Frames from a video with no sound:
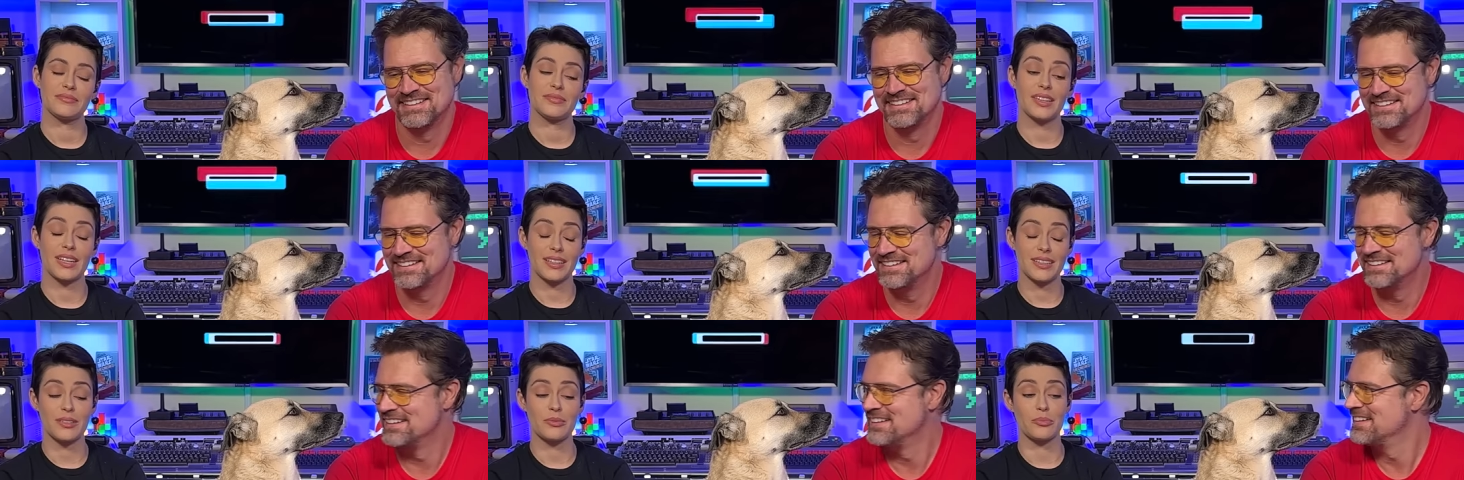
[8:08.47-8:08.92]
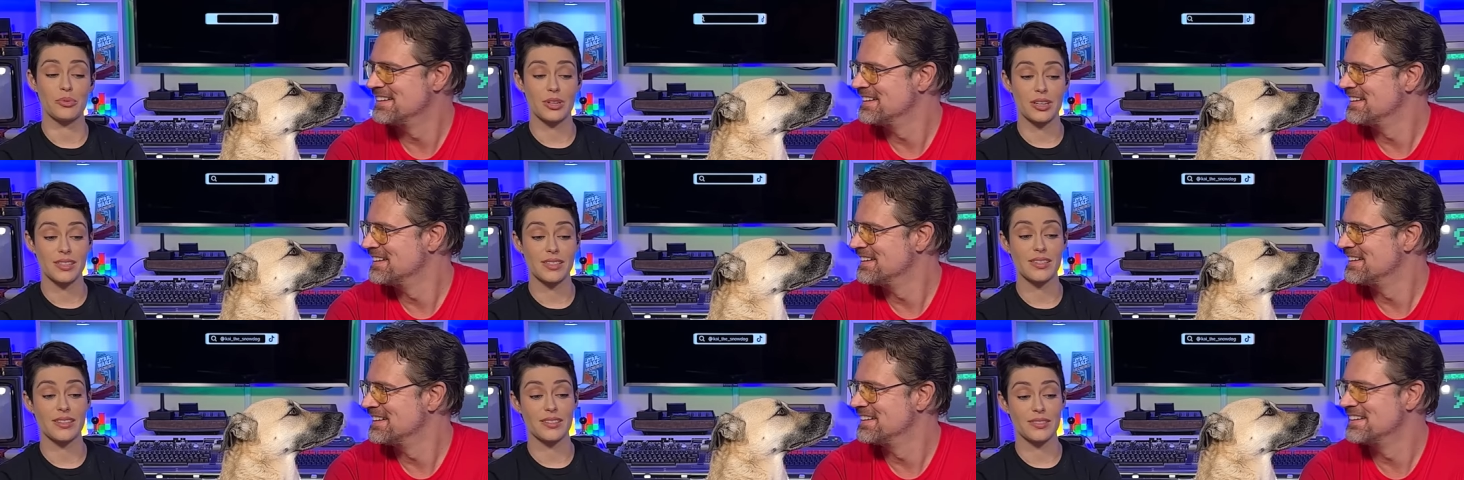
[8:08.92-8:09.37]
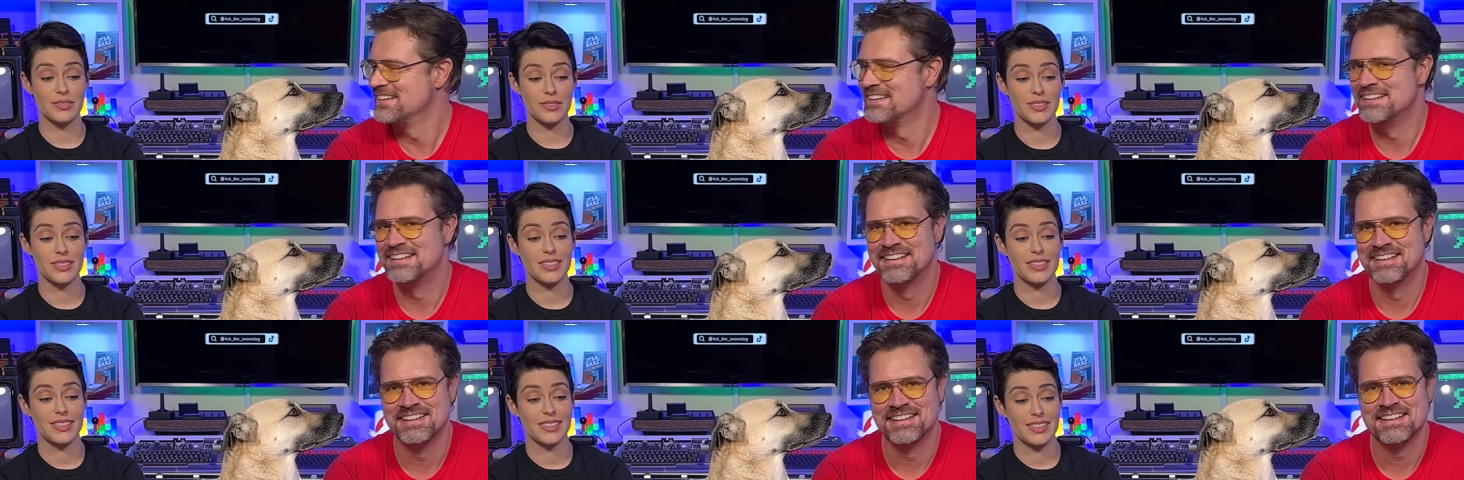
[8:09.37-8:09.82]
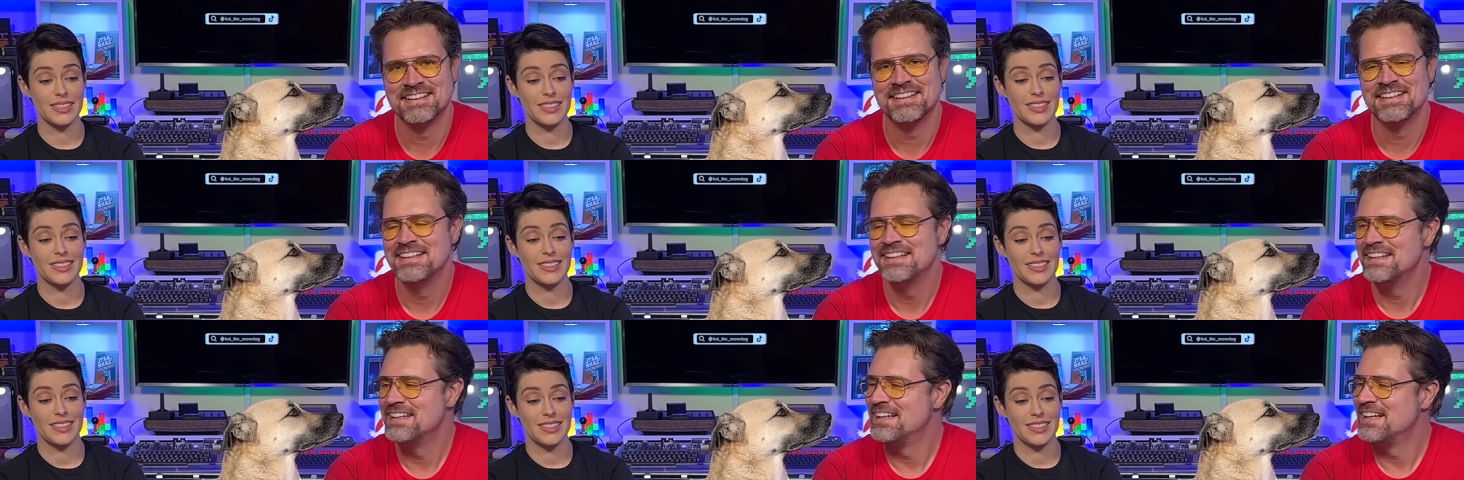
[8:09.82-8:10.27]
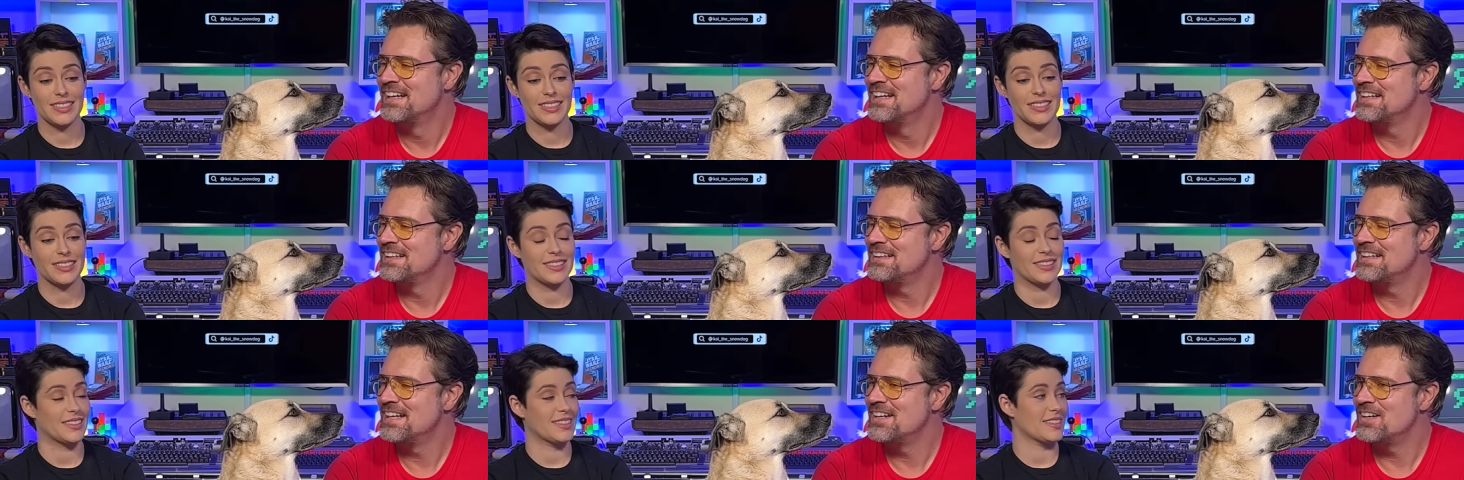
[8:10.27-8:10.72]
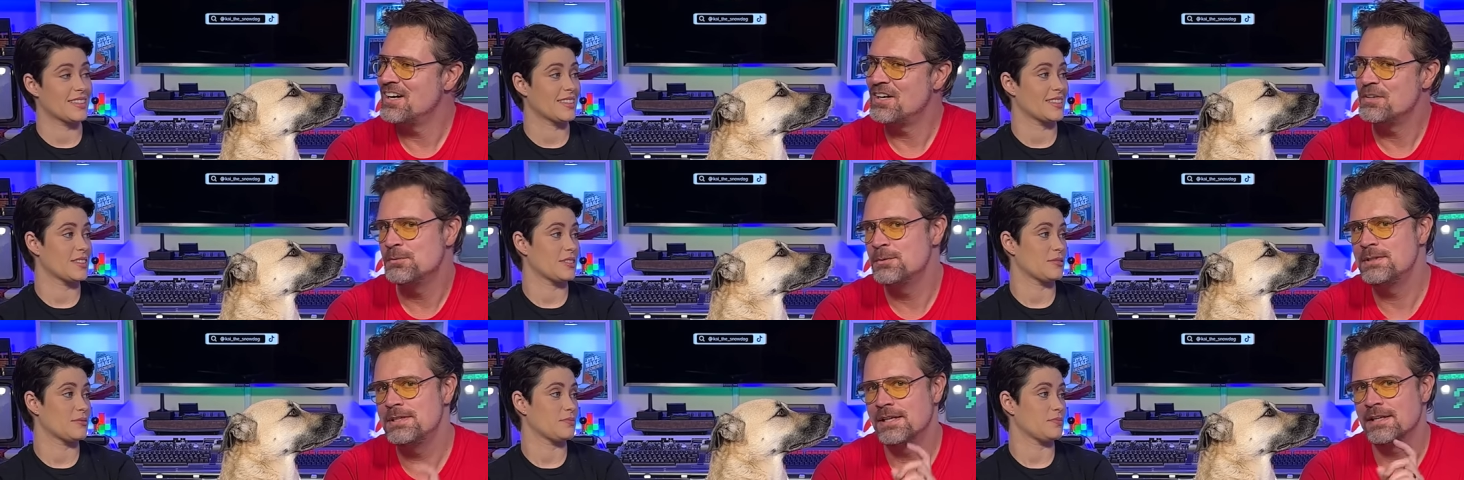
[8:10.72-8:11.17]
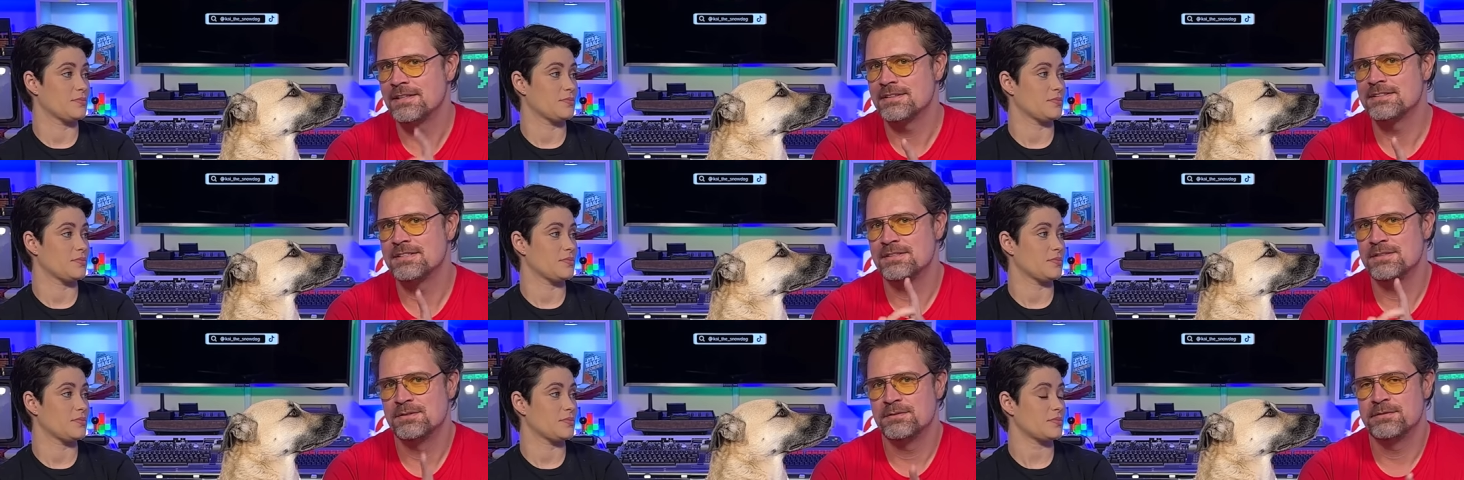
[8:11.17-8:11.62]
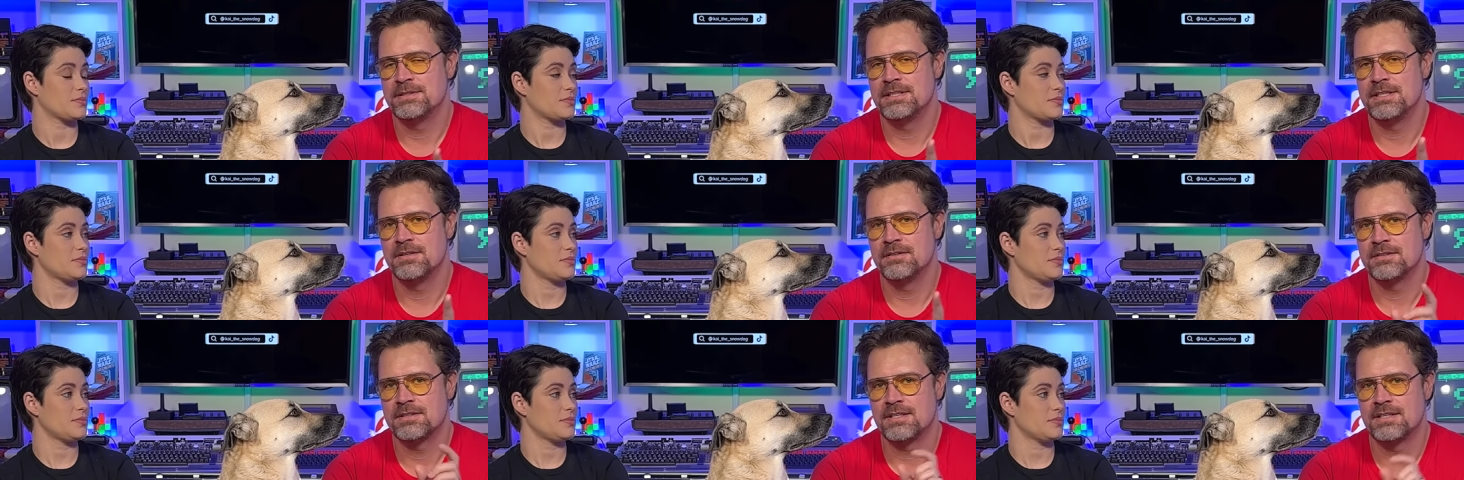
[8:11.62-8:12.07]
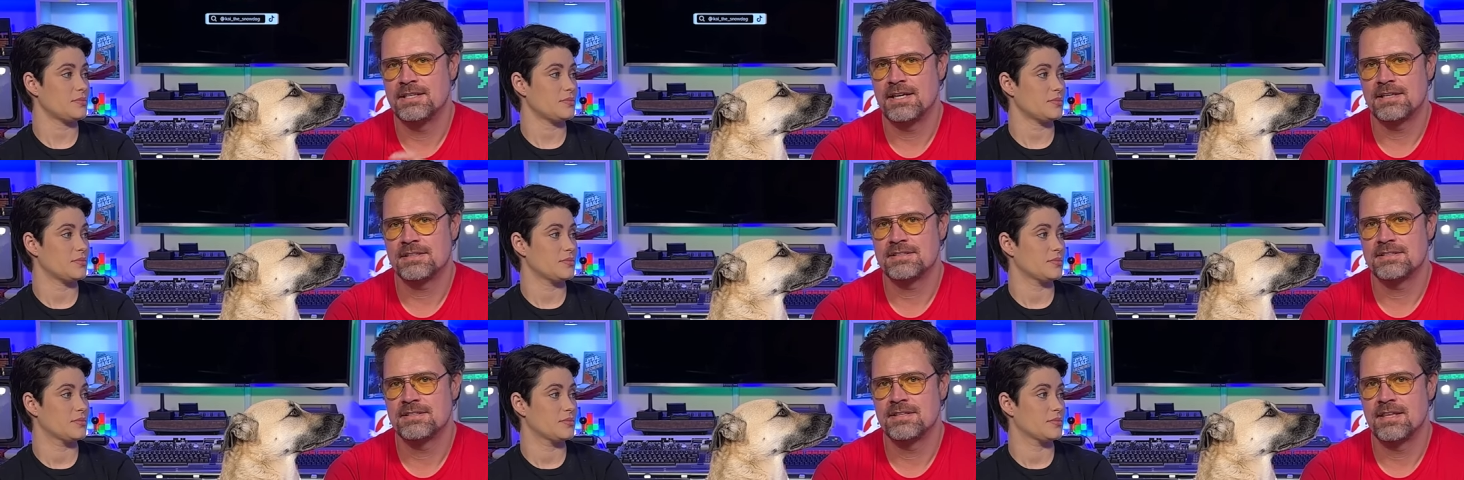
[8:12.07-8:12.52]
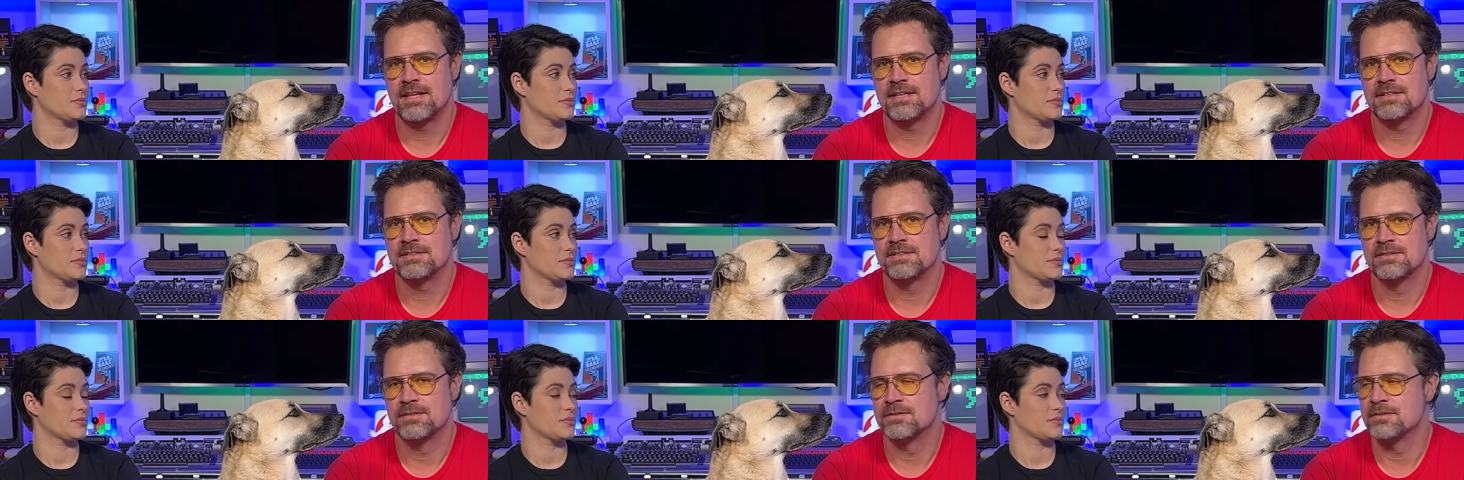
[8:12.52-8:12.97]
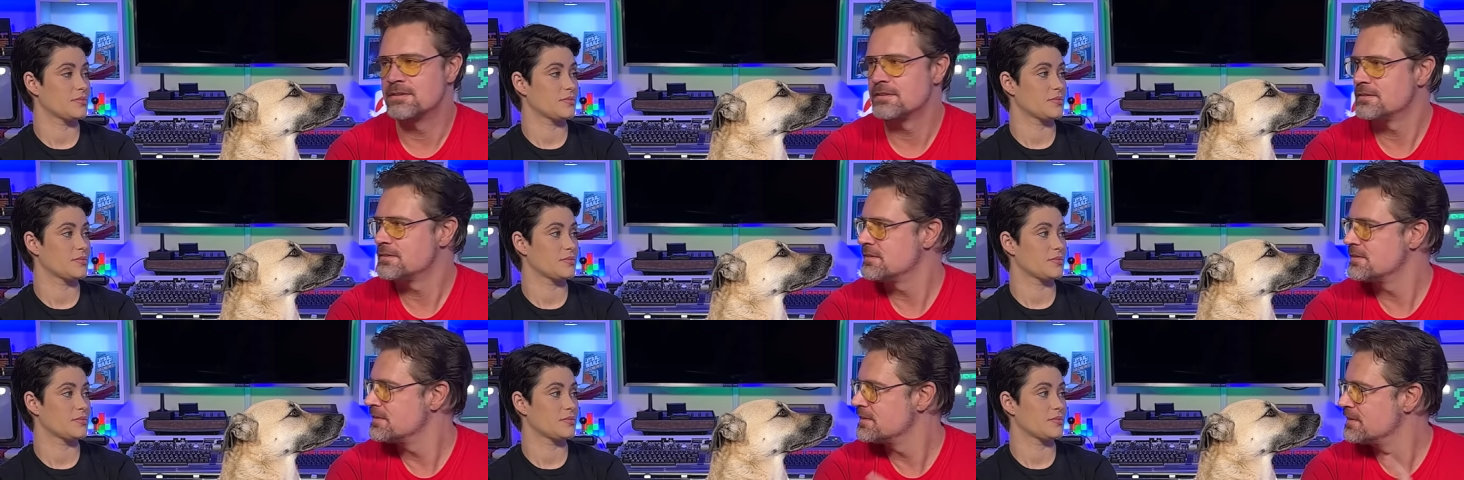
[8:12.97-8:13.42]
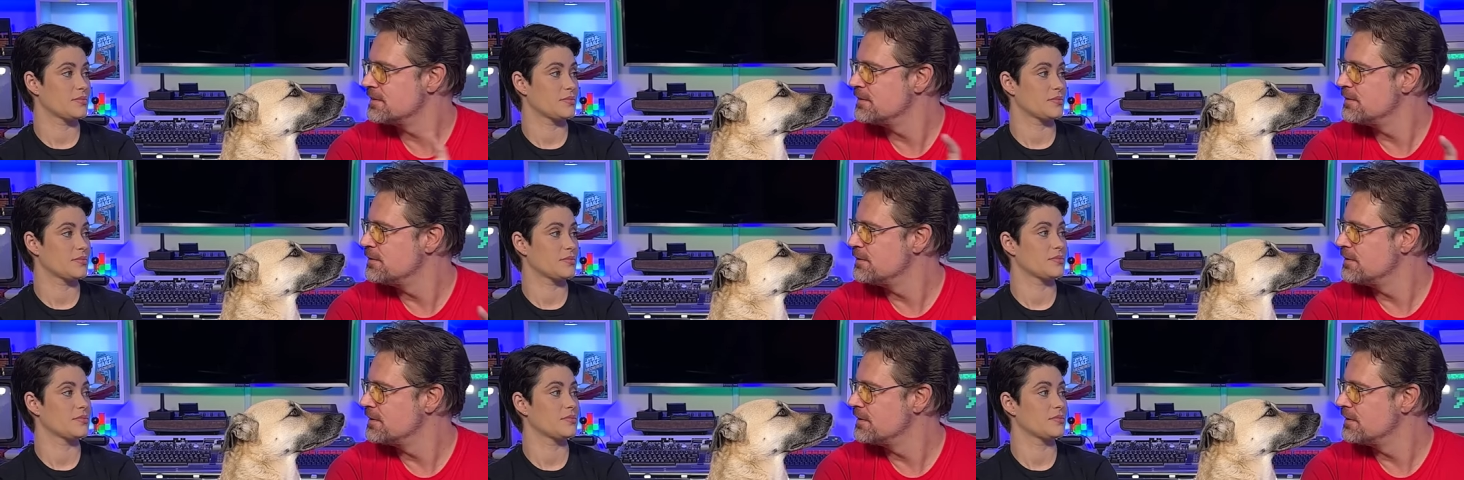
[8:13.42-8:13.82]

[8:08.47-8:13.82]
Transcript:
Speaker 1: That's impressive.
Speaker 2: Now, I would like to do a video connecting that dog to